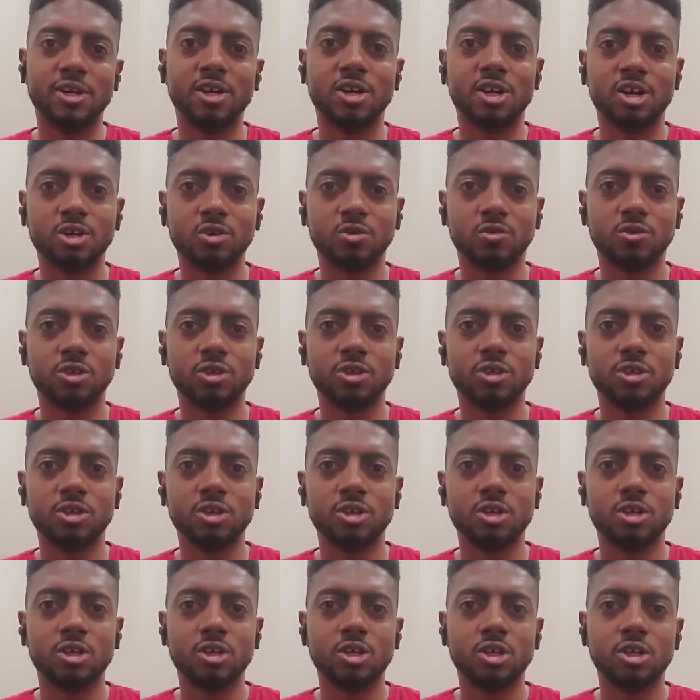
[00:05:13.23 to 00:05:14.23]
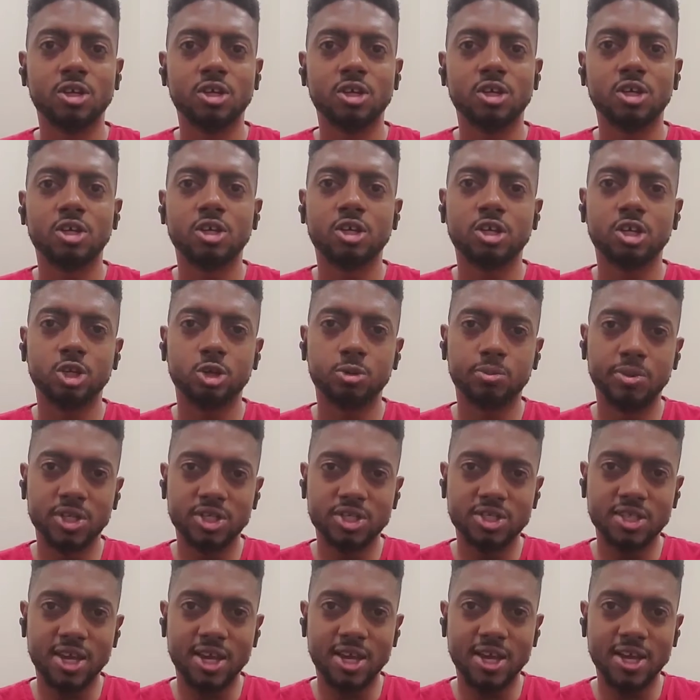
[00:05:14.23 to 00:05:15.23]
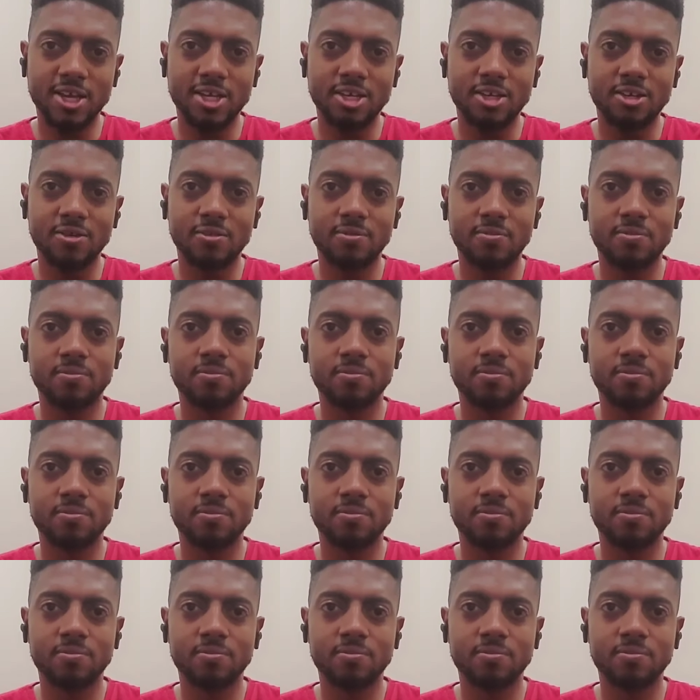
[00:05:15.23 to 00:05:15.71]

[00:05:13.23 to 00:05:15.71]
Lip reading: hungry. Can you be sad?